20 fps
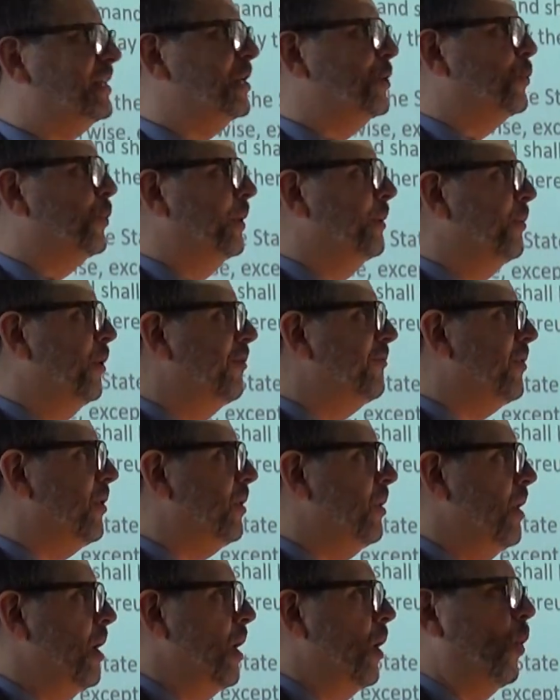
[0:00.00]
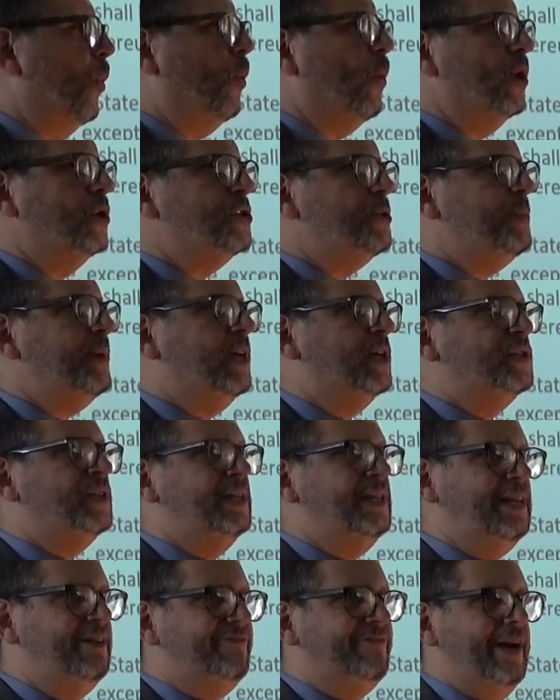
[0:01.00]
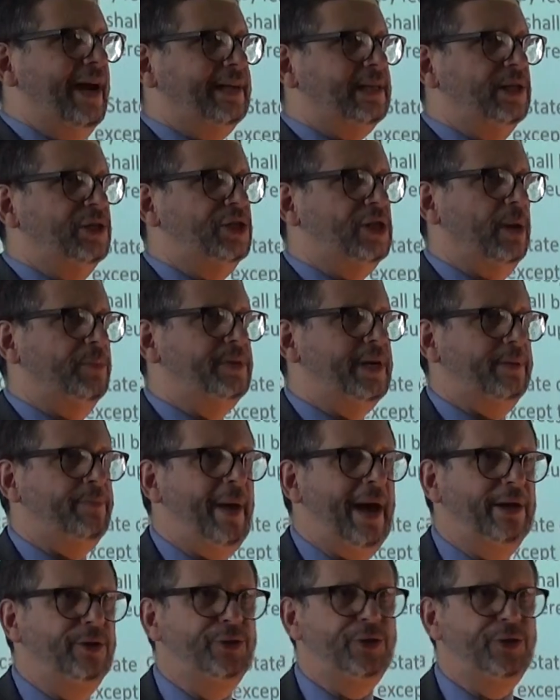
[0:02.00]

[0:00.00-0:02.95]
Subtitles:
in removal, or is it because of a defect in subject matter